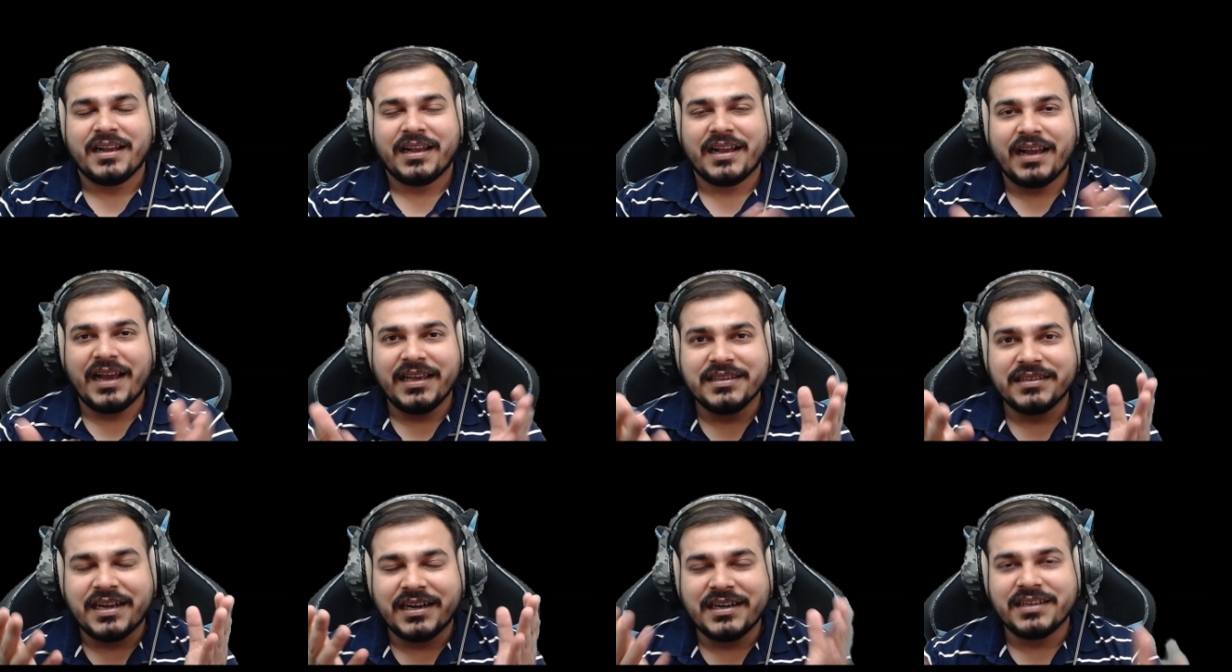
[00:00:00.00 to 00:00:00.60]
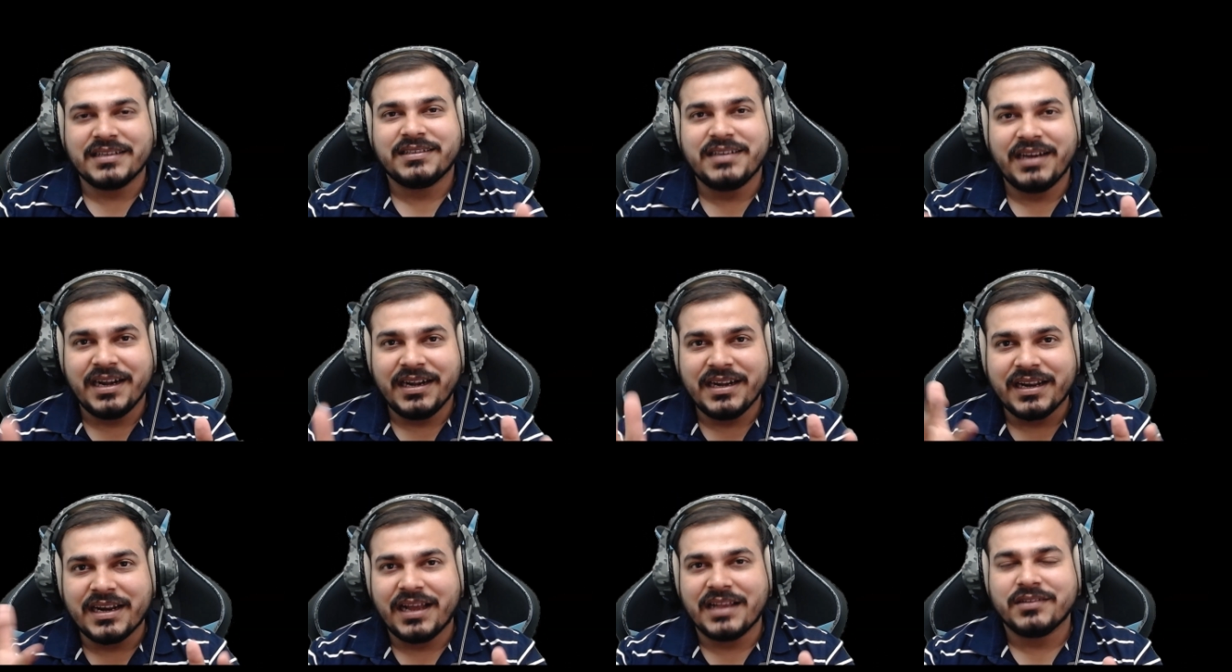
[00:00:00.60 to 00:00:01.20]
Guys,
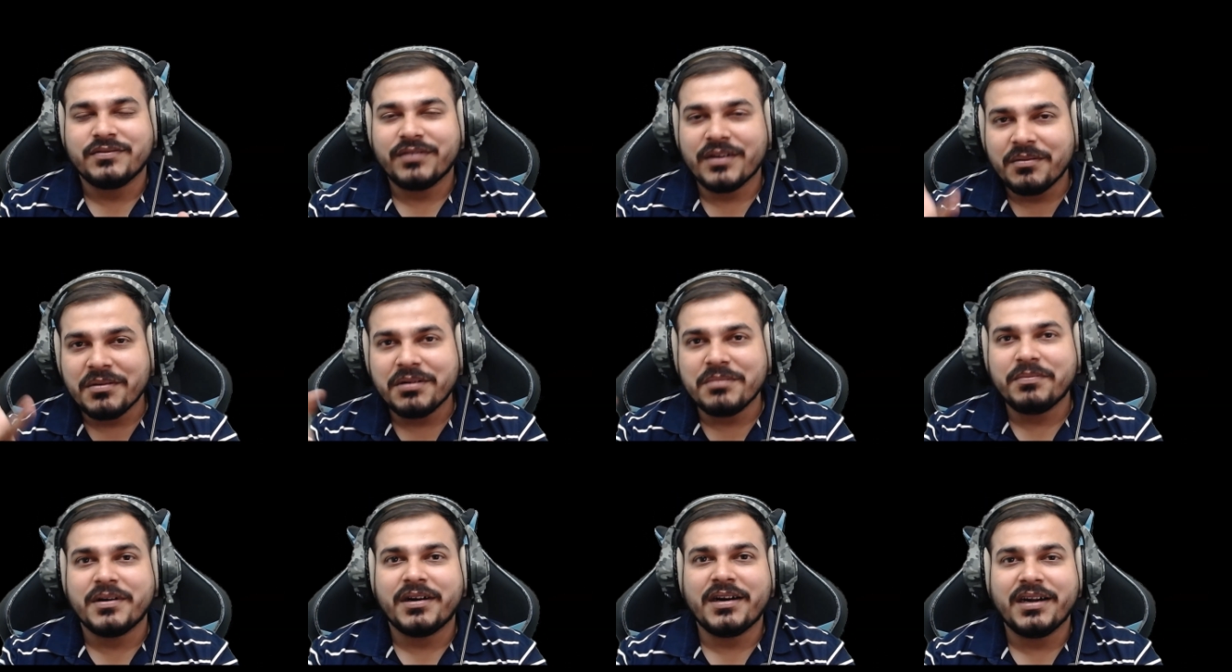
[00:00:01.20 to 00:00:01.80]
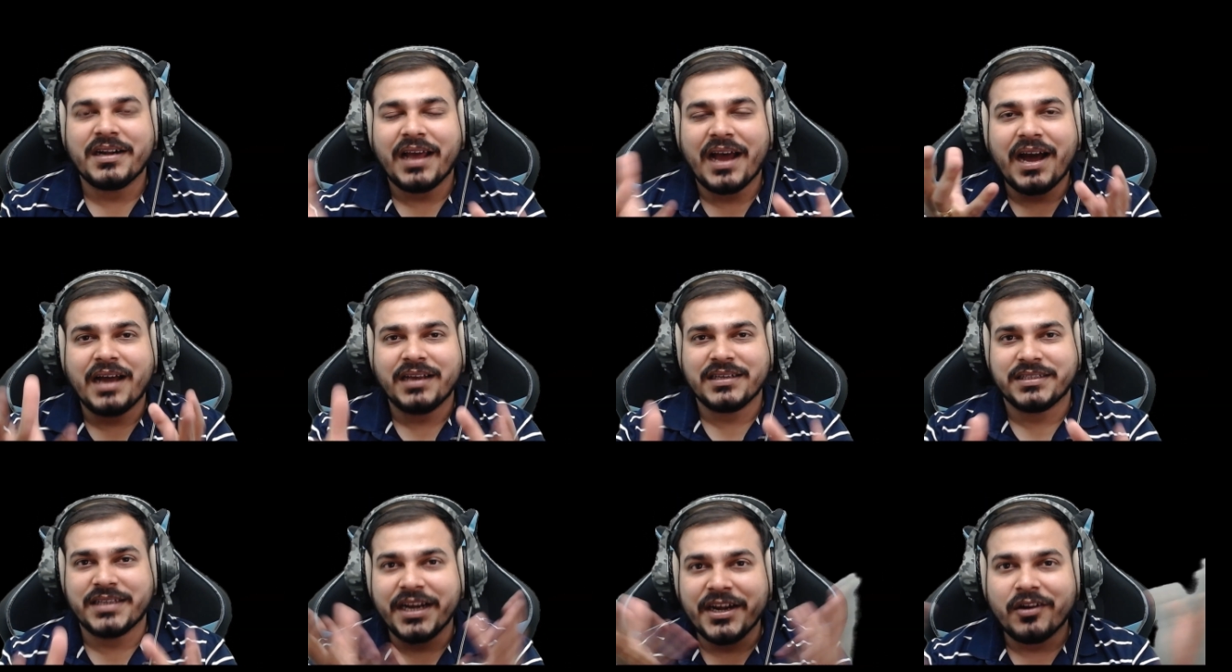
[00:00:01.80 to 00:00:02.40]
understand, transformer, BERT
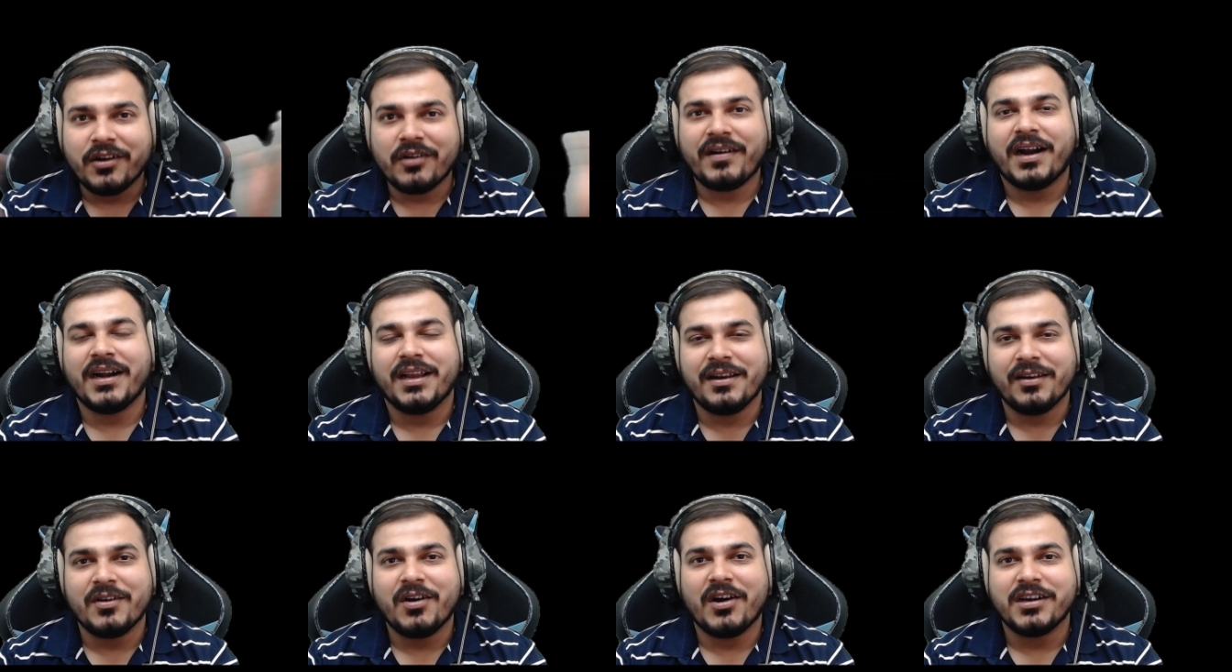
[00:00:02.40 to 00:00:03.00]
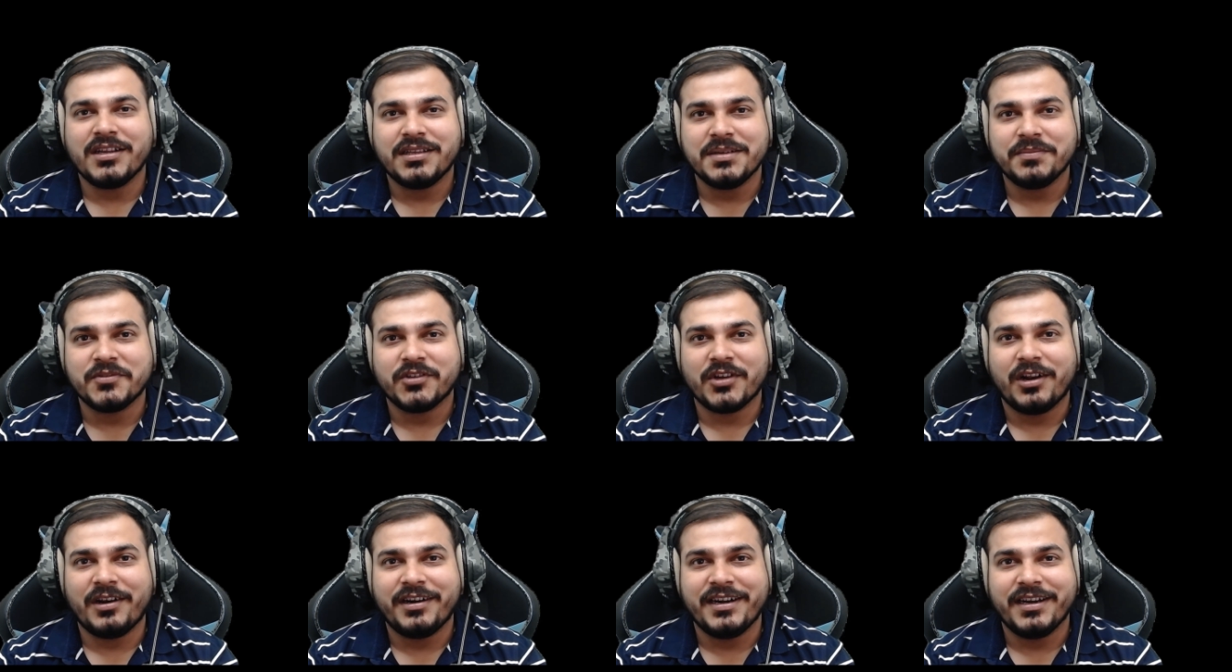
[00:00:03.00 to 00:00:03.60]
are state-of-art
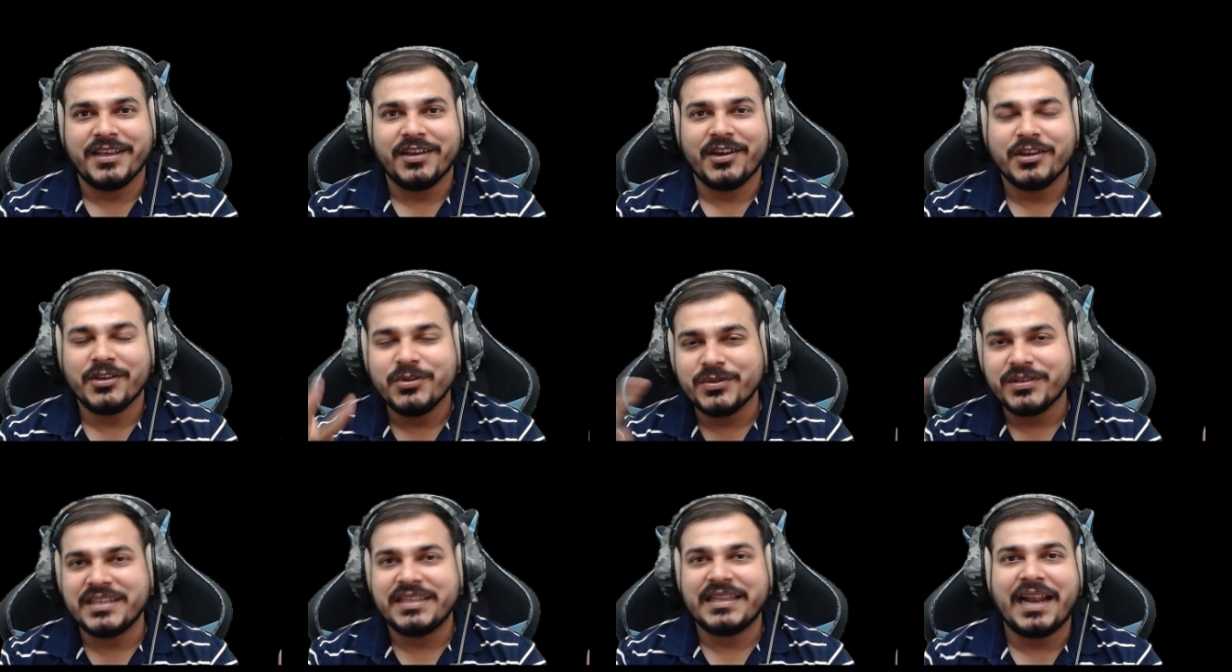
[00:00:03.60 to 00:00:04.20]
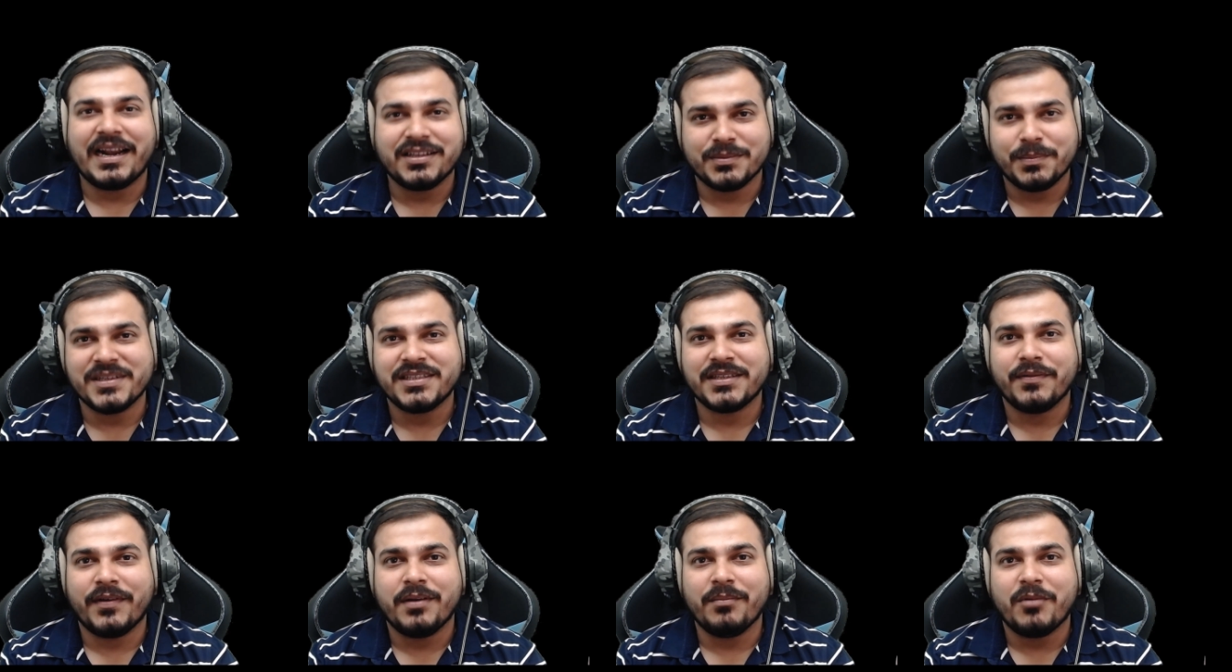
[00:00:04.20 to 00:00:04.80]
algorithms already. You're using that
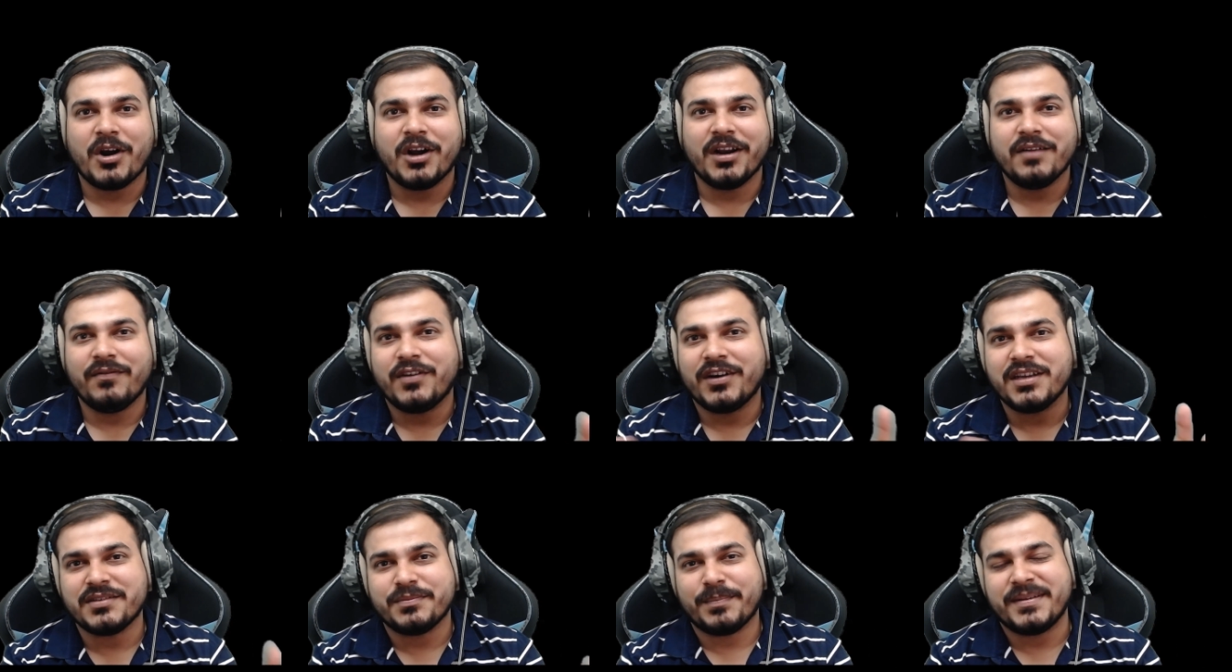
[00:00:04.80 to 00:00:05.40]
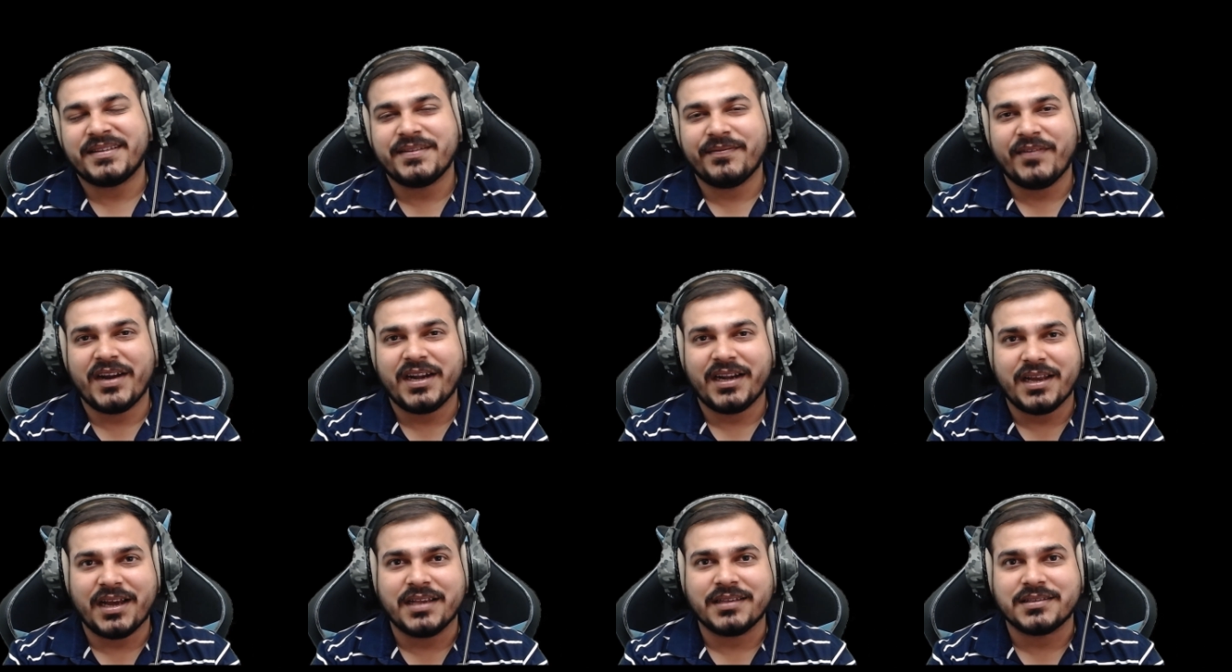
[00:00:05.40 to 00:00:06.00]
specific model for a
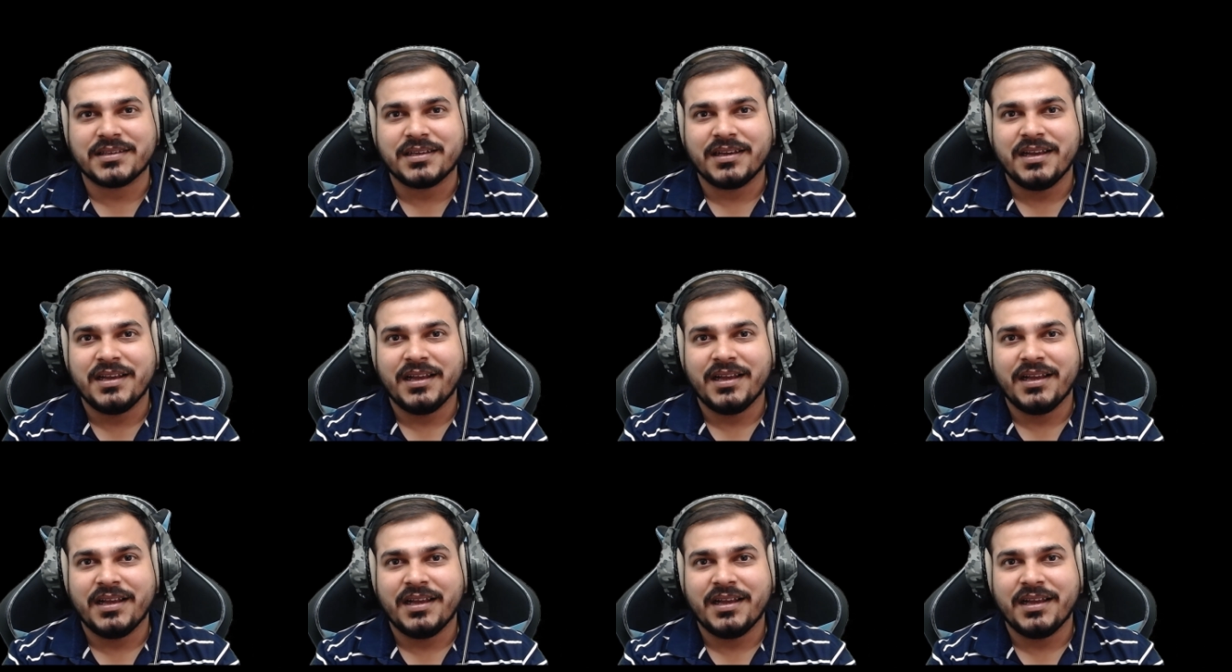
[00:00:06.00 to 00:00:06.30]
specific task.